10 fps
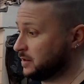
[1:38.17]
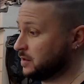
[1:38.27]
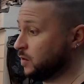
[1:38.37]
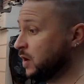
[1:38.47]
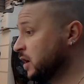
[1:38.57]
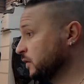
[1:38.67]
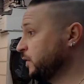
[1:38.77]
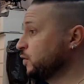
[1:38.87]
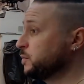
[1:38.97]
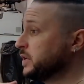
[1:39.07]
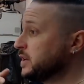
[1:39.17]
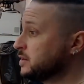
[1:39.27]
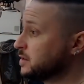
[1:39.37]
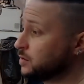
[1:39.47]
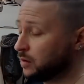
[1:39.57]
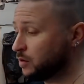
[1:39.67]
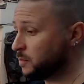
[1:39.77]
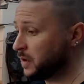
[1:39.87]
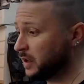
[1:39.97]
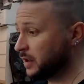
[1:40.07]
So phone begins to
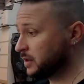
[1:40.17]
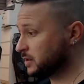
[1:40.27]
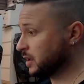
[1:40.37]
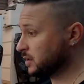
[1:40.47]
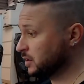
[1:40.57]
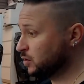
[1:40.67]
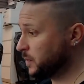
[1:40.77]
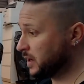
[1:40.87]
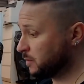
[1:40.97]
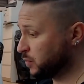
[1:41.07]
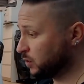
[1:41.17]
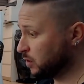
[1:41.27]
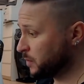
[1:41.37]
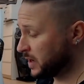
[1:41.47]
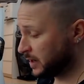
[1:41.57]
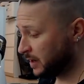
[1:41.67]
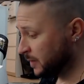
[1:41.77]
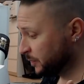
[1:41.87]
loop, starts looping, boot looping.